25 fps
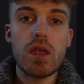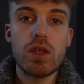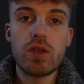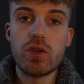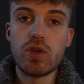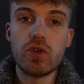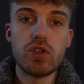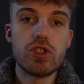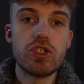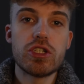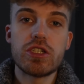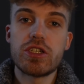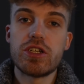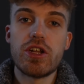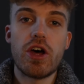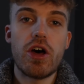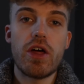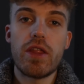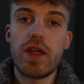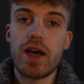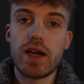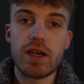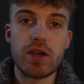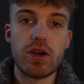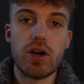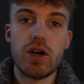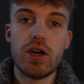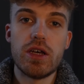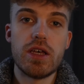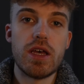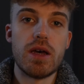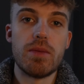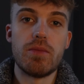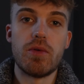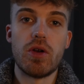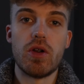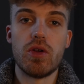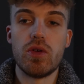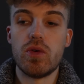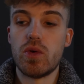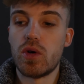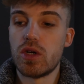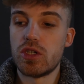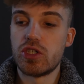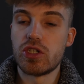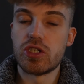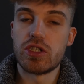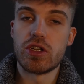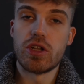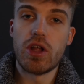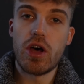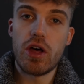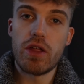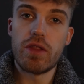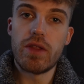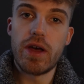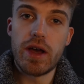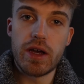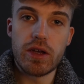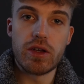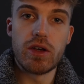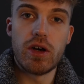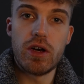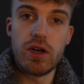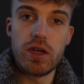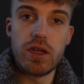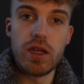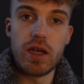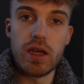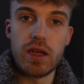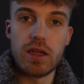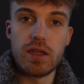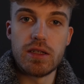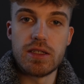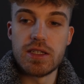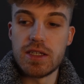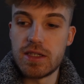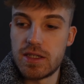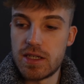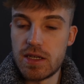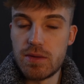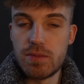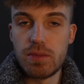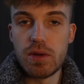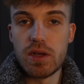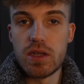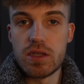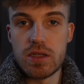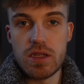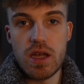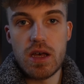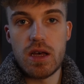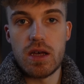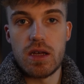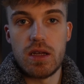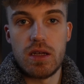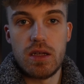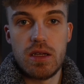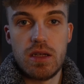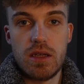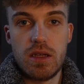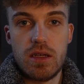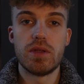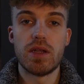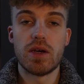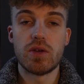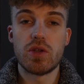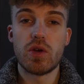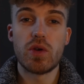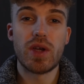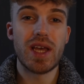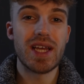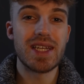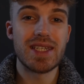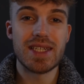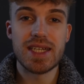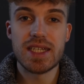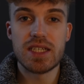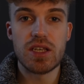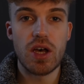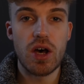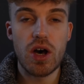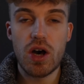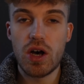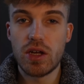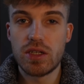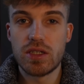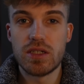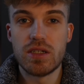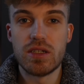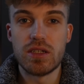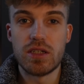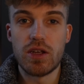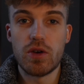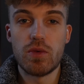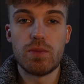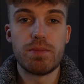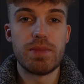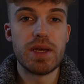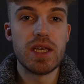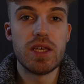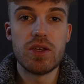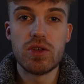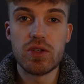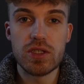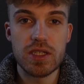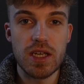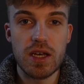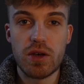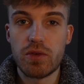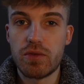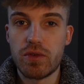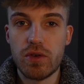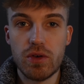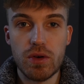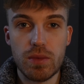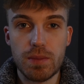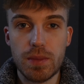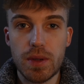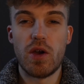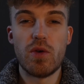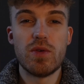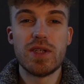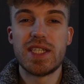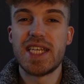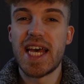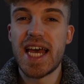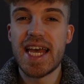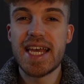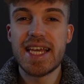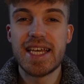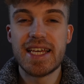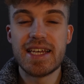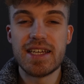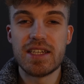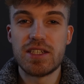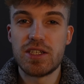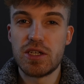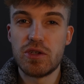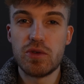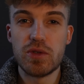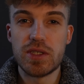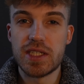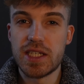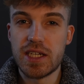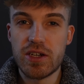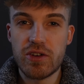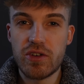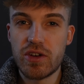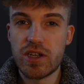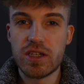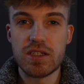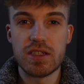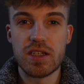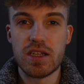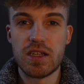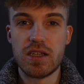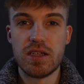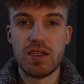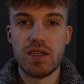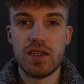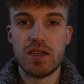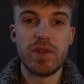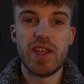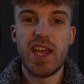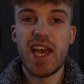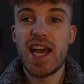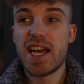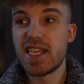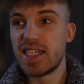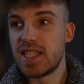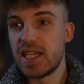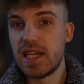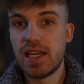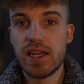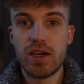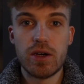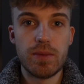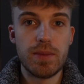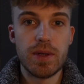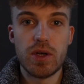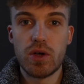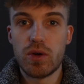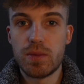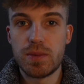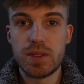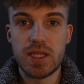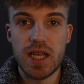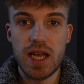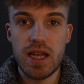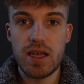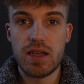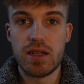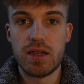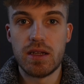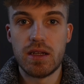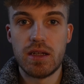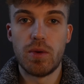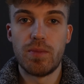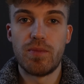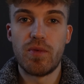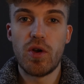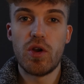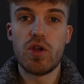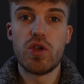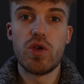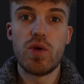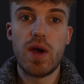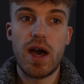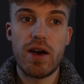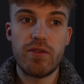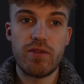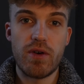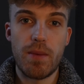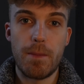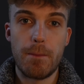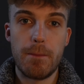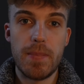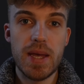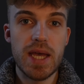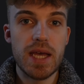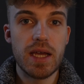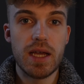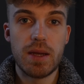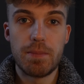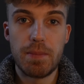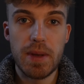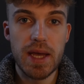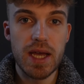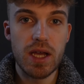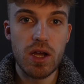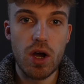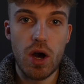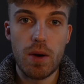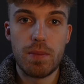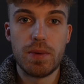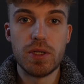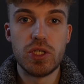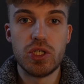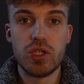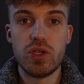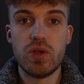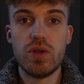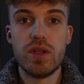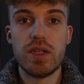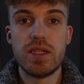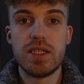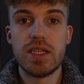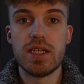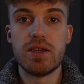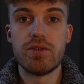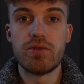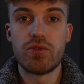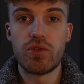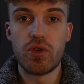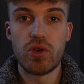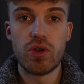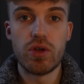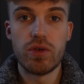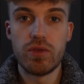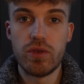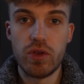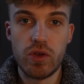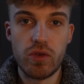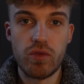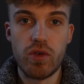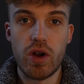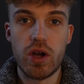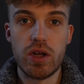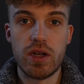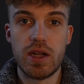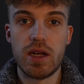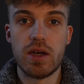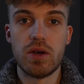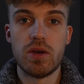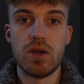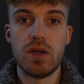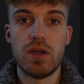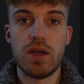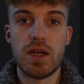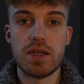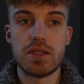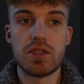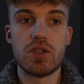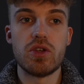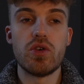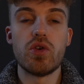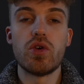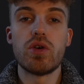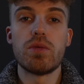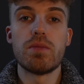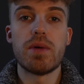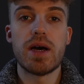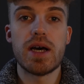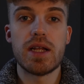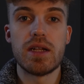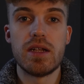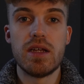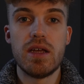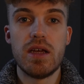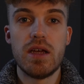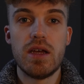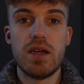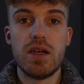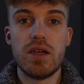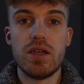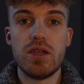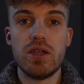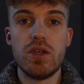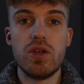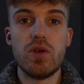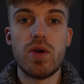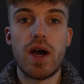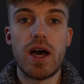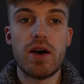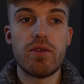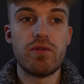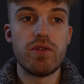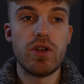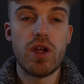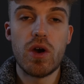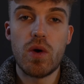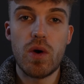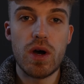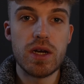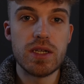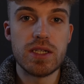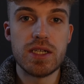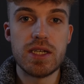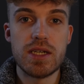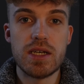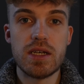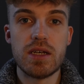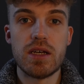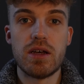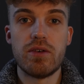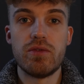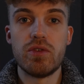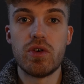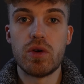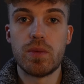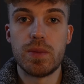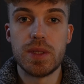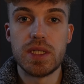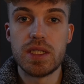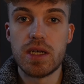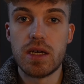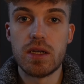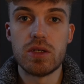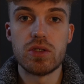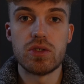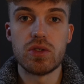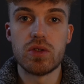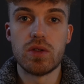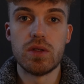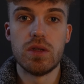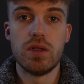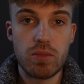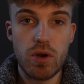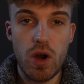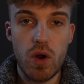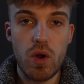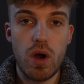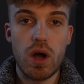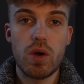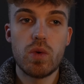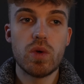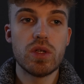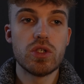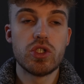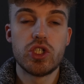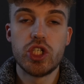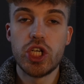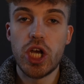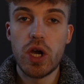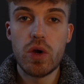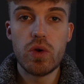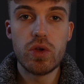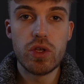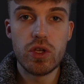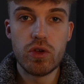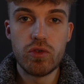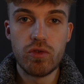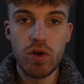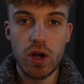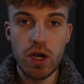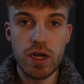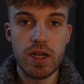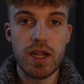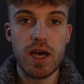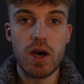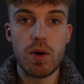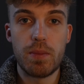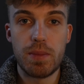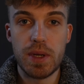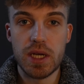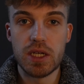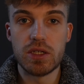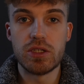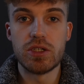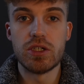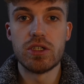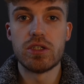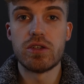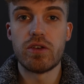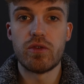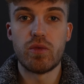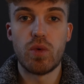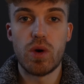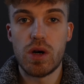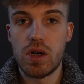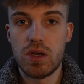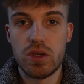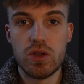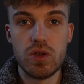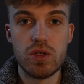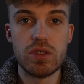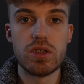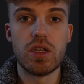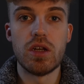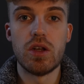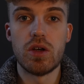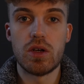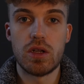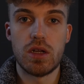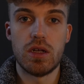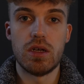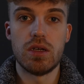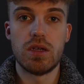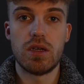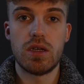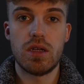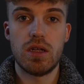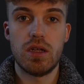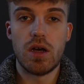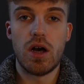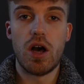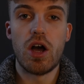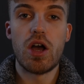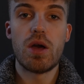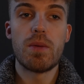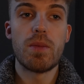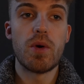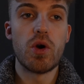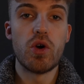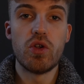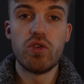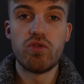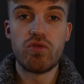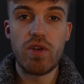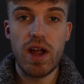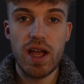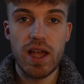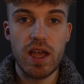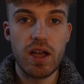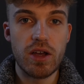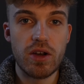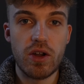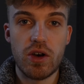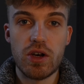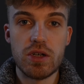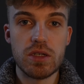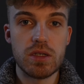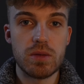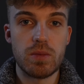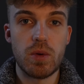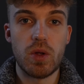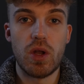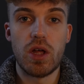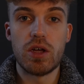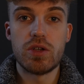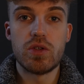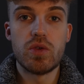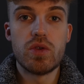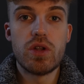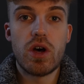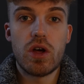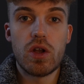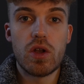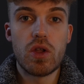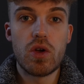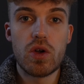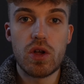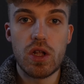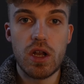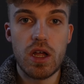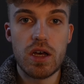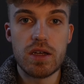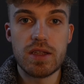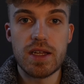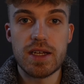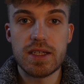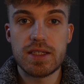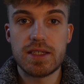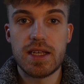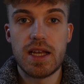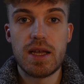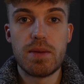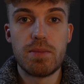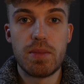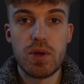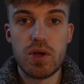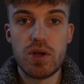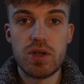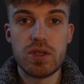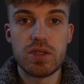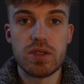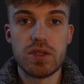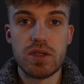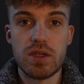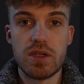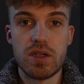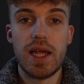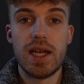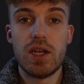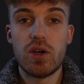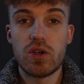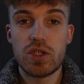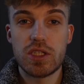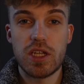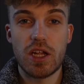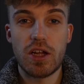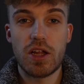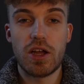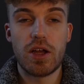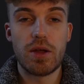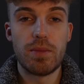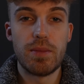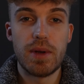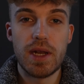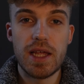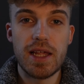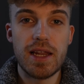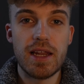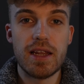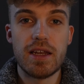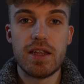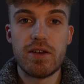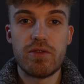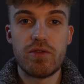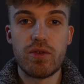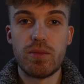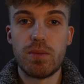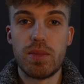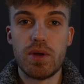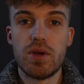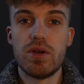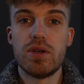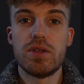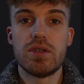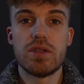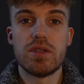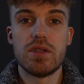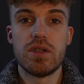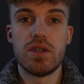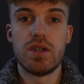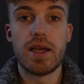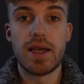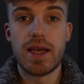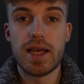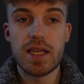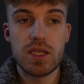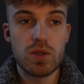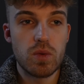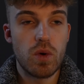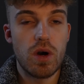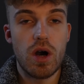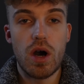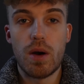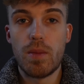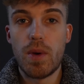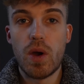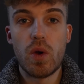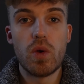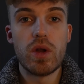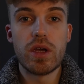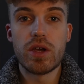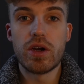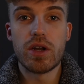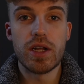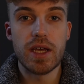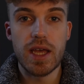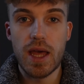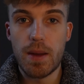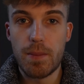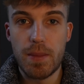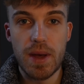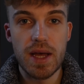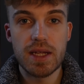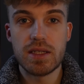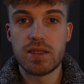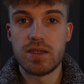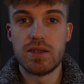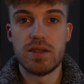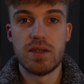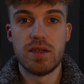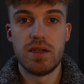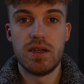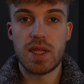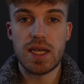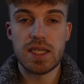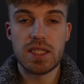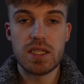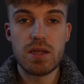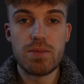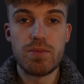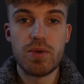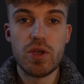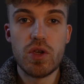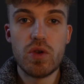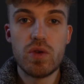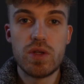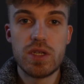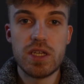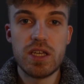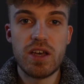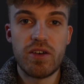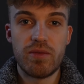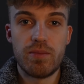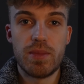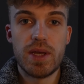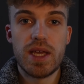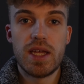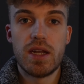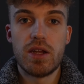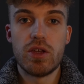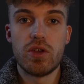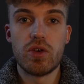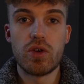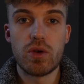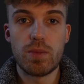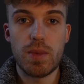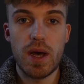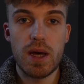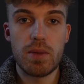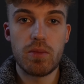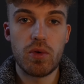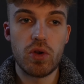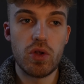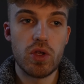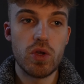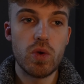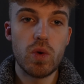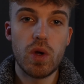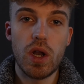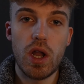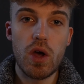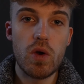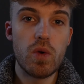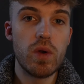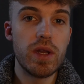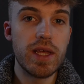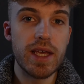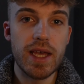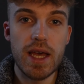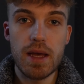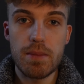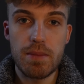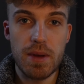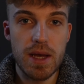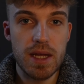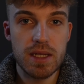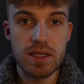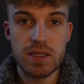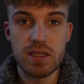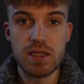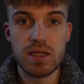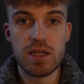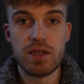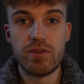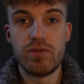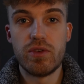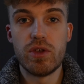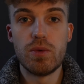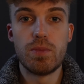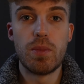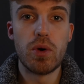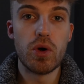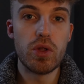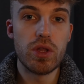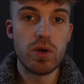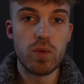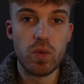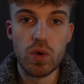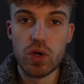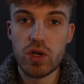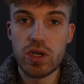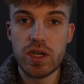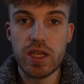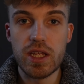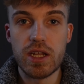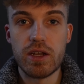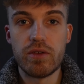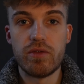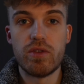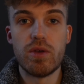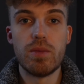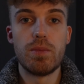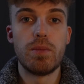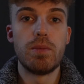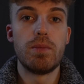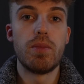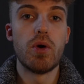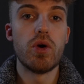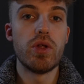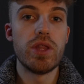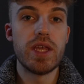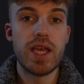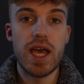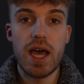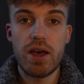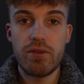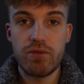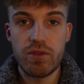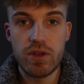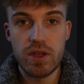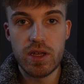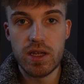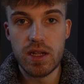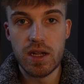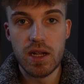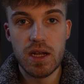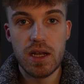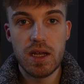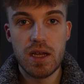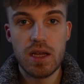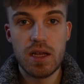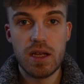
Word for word: you're just not that guy yet, bro. You are just not that guy yet. It's as simple as that. Now, don't get disheartened. Don't beat yourself up. Don't take it too seriously. Yeah, it's a little bit upsetting, but bro, you have a big, big opportunity in front of you right now. As a young man, you have no idea of your potential. Bro, I will show you right now pictures of what I used to look like. I am unrecognizable. I do not look like that same person. It looks like a completely different person. And guess what? I'm only going to get better. That's the beauty of being a young man, bro. You will only get better if you put the work in, if you put the effort in.